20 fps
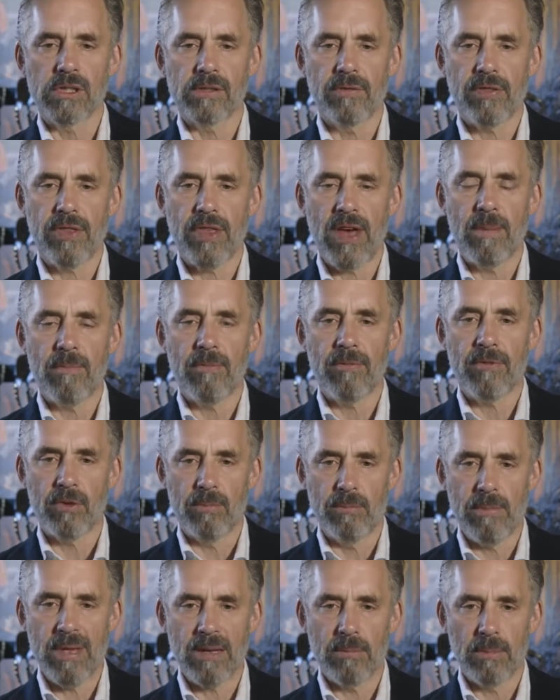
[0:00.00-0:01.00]
of thumb for
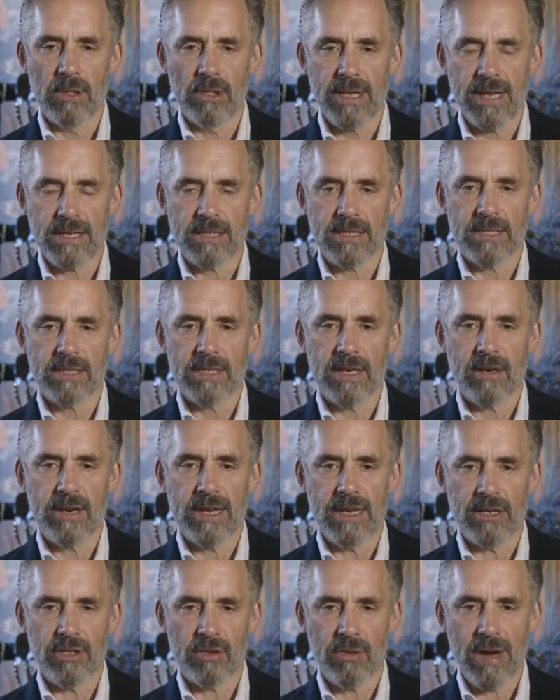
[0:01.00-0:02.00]
minimal
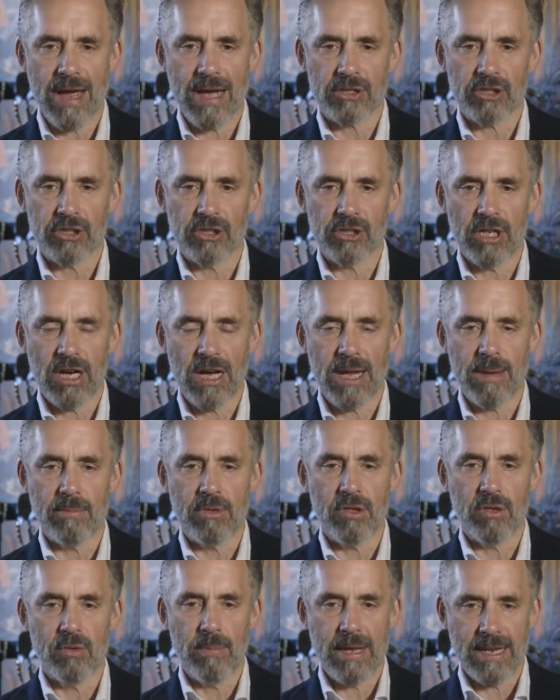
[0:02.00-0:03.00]
necessary interaction time
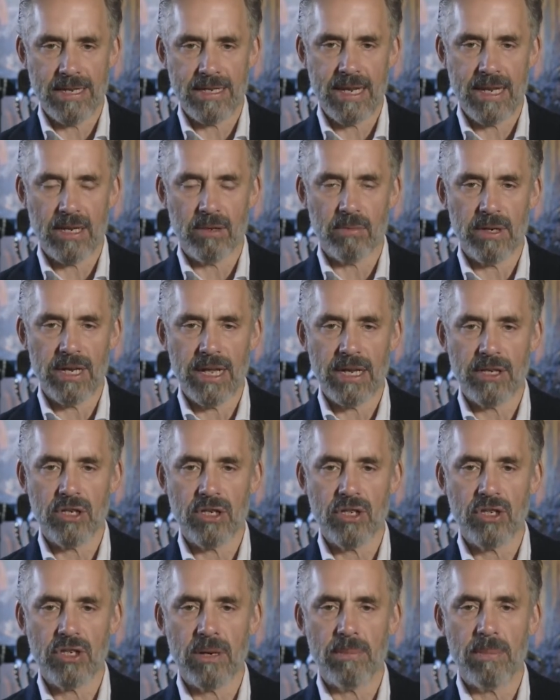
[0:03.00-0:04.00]
to maintain a
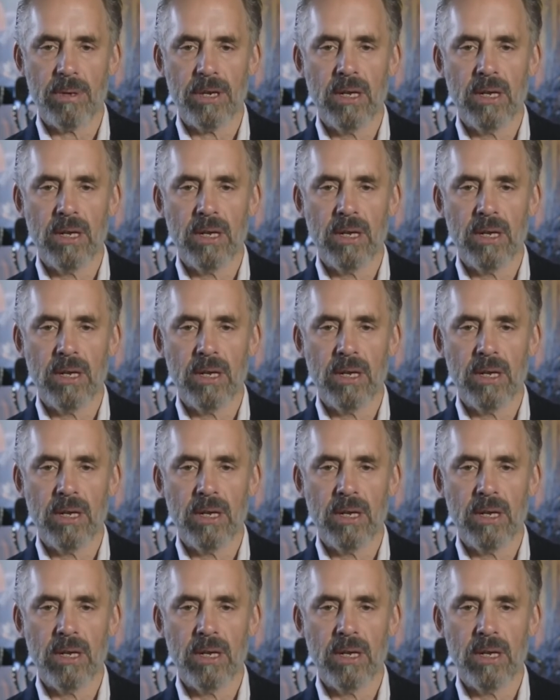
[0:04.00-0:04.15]
relationship.